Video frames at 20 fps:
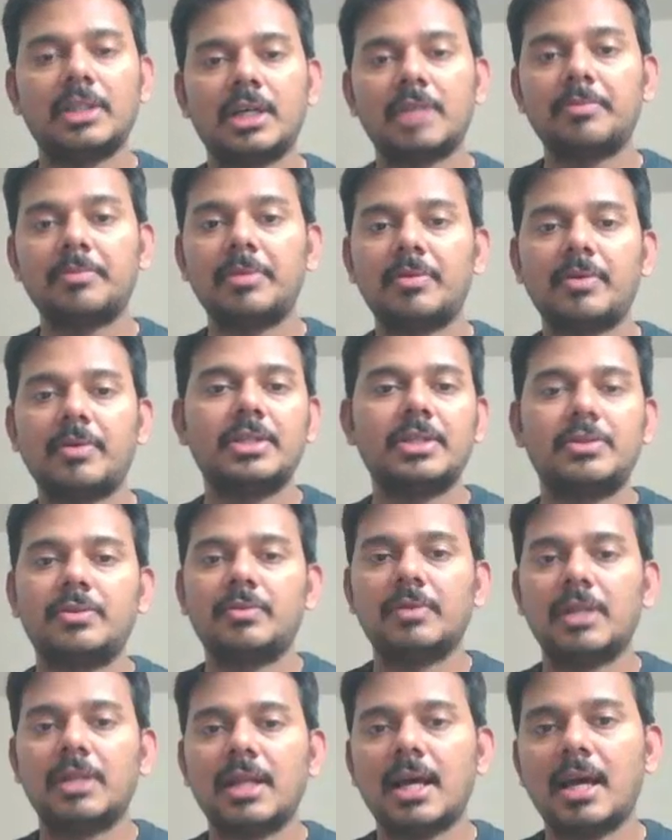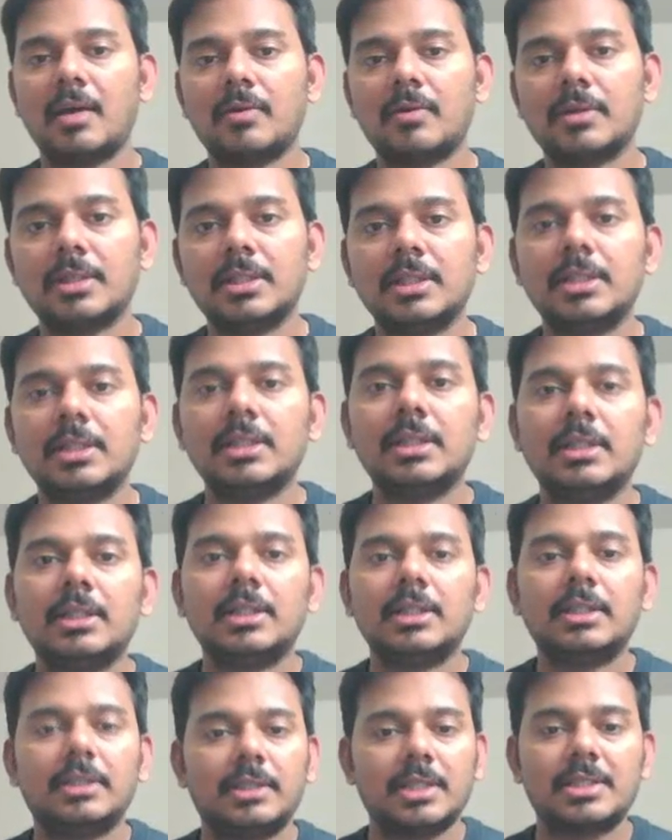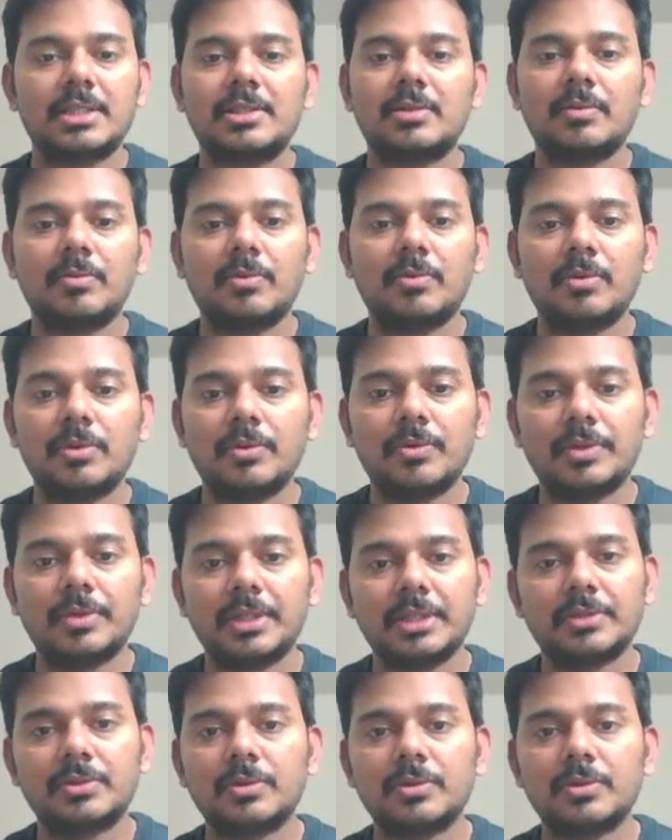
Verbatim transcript: the admin rights you will have. That's the rooting.